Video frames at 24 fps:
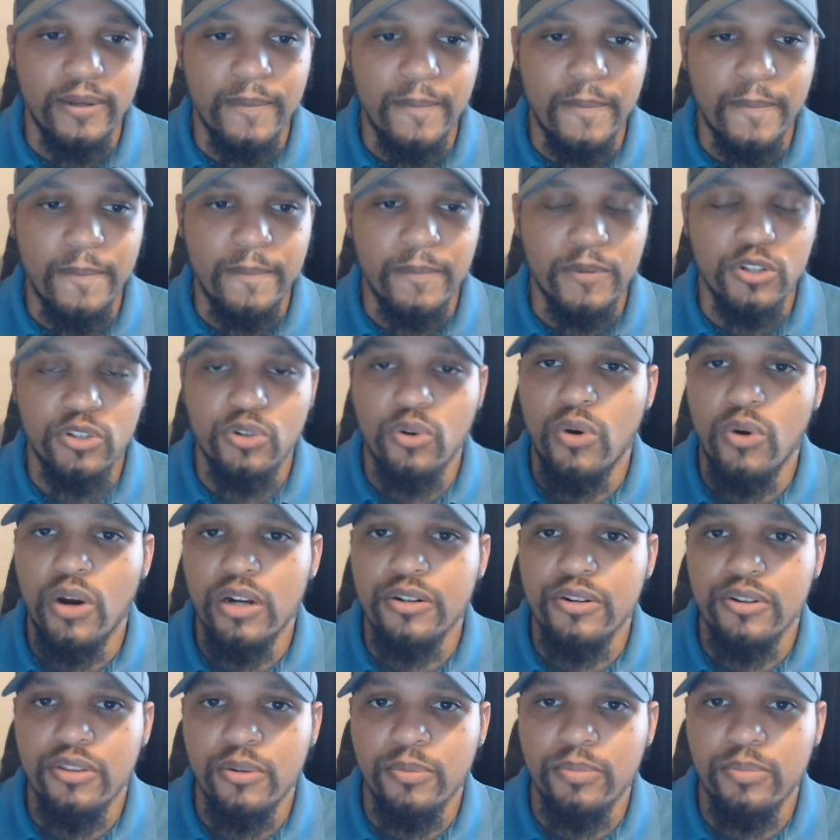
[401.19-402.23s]

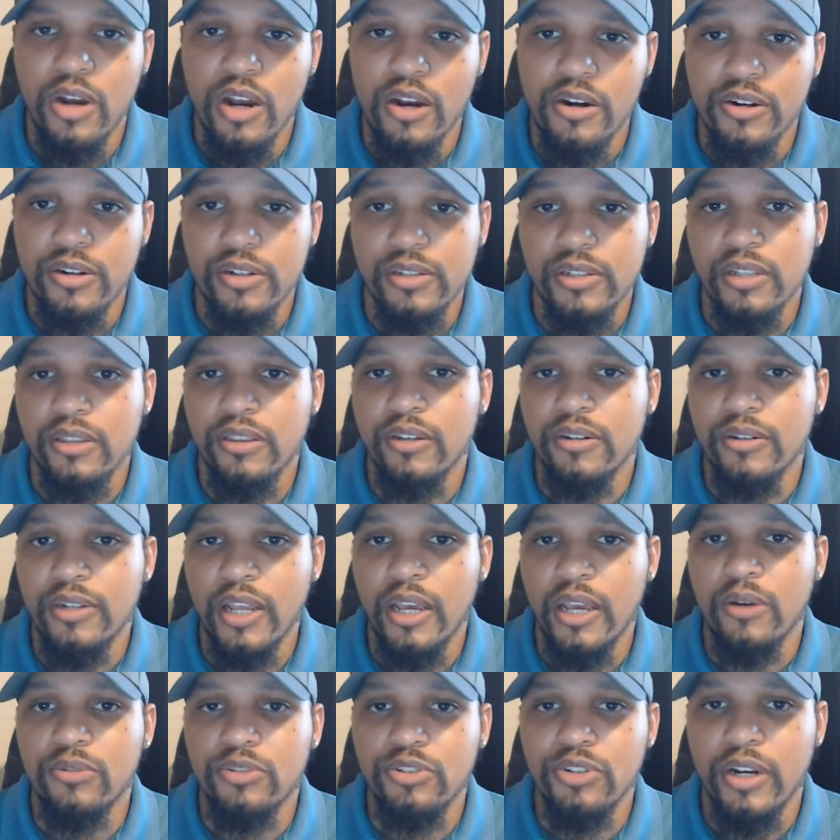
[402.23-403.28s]
squander the progress that they're
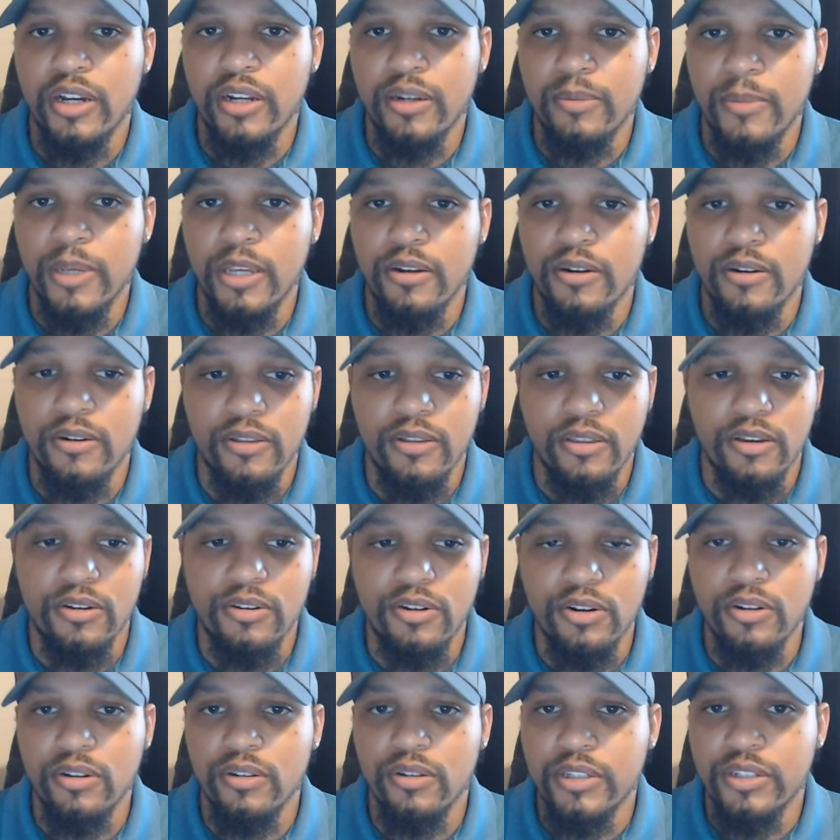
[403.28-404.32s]
now trying to make, or they're
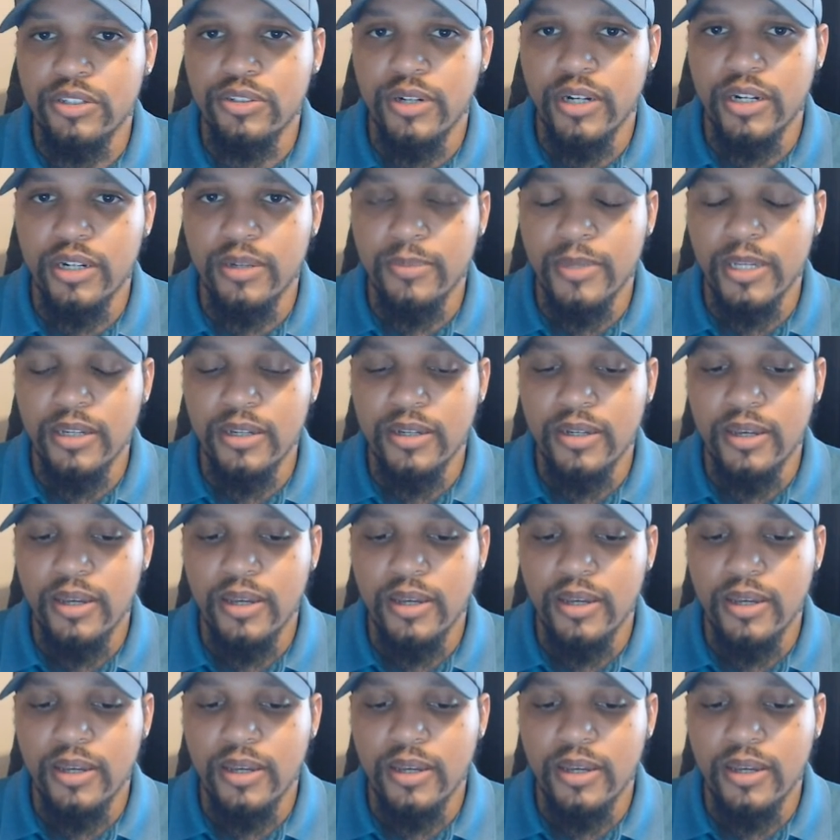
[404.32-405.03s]
currently trying to make.